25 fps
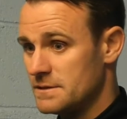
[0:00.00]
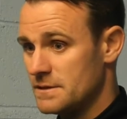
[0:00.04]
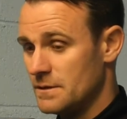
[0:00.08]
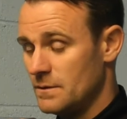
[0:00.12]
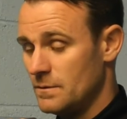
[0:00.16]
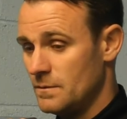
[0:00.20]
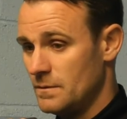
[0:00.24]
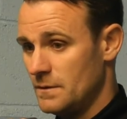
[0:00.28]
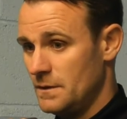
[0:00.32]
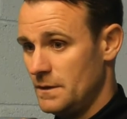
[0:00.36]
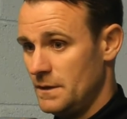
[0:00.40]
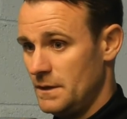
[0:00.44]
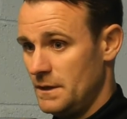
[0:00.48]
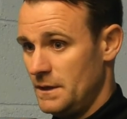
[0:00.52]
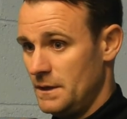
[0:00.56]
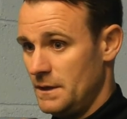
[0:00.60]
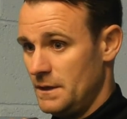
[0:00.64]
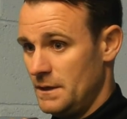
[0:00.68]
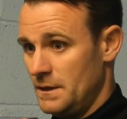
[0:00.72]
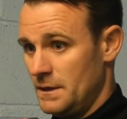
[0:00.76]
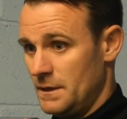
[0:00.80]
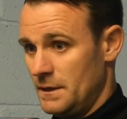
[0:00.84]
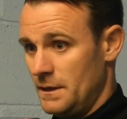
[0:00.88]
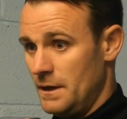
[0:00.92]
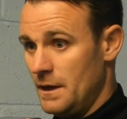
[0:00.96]
So,
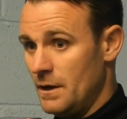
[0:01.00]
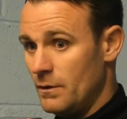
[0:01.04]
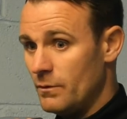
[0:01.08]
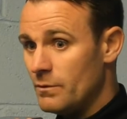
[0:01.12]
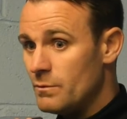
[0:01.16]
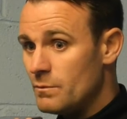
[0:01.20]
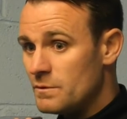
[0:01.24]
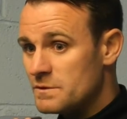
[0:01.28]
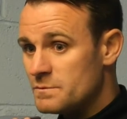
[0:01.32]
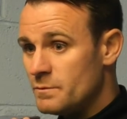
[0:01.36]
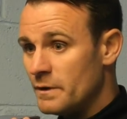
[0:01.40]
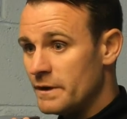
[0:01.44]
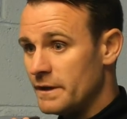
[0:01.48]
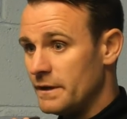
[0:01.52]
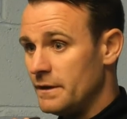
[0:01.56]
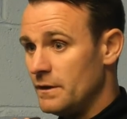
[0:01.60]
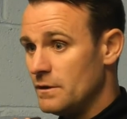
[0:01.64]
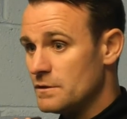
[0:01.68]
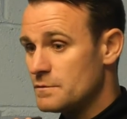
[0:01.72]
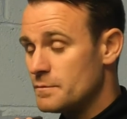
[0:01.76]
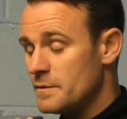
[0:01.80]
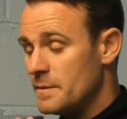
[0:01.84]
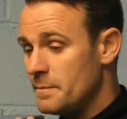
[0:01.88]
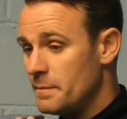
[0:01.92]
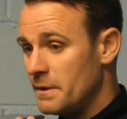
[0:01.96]
no, it was one of
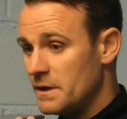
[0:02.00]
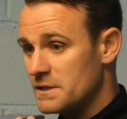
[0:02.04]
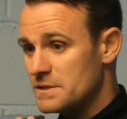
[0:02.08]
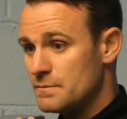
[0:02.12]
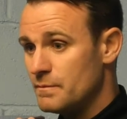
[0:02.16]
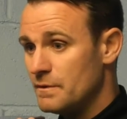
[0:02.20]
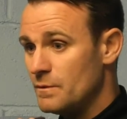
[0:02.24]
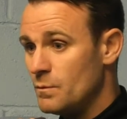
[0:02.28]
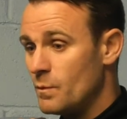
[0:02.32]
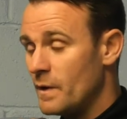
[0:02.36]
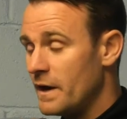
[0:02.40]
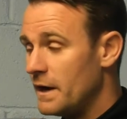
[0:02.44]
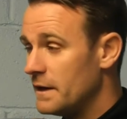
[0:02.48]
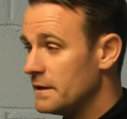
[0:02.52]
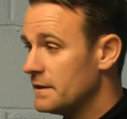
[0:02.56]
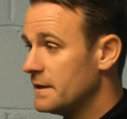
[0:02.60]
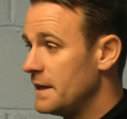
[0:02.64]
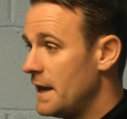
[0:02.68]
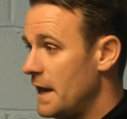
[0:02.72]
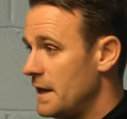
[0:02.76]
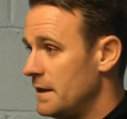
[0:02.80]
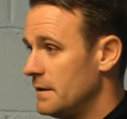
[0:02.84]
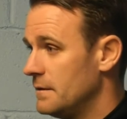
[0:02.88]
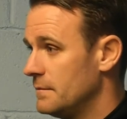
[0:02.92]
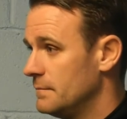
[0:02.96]
those we possibly weren't
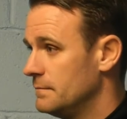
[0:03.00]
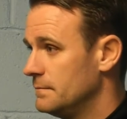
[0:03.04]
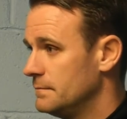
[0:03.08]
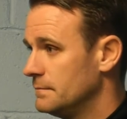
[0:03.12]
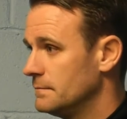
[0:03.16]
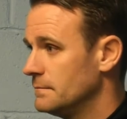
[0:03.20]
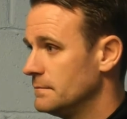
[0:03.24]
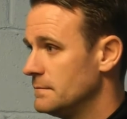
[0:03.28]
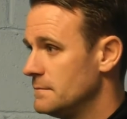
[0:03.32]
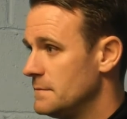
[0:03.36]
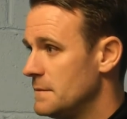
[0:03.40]
getting